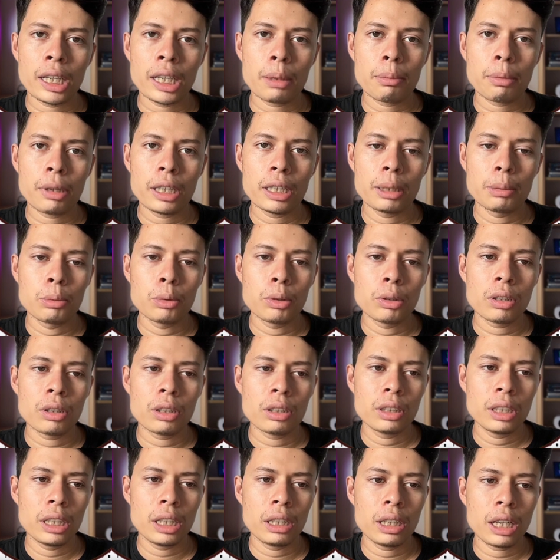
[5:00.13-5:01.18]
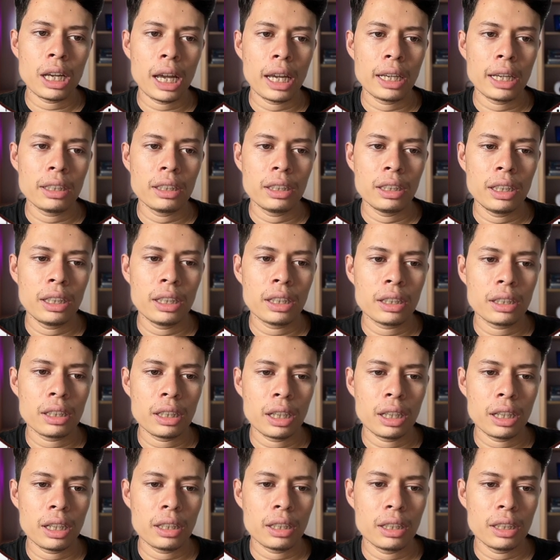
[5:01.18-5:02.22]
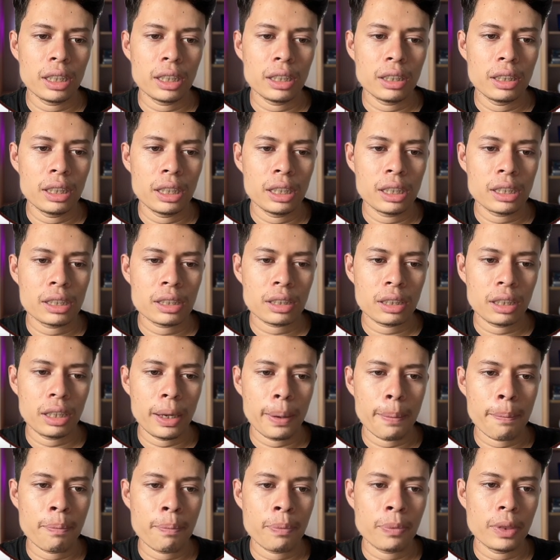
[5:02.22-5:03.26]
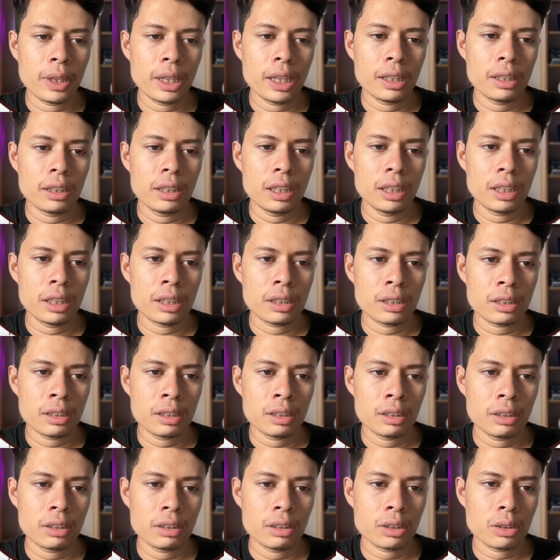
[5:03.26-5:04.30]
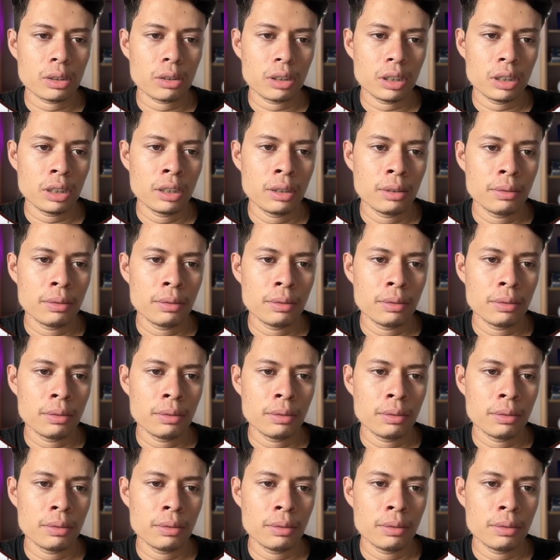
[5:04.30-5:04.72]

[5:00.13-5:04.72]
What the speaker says: variable, then I need this sorry,